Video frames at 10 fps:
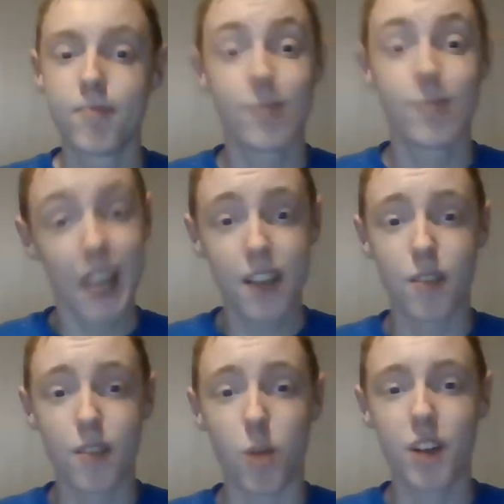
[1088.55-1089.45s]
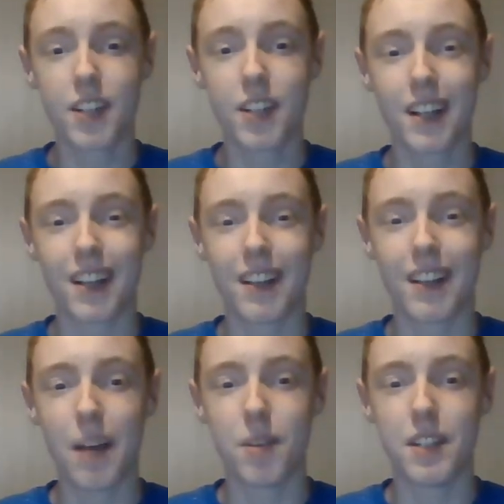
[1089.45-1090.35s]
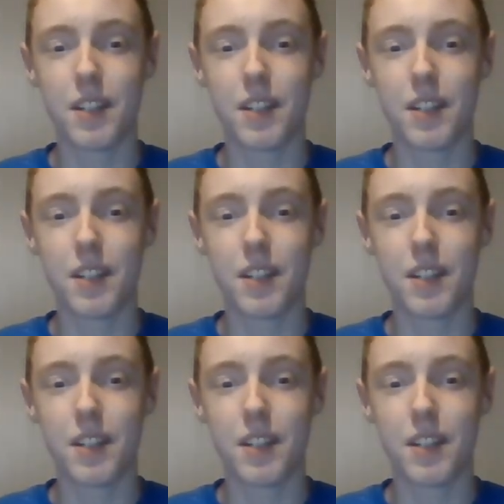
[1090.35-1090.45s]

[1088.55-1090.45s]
Thanks for watching. That was it.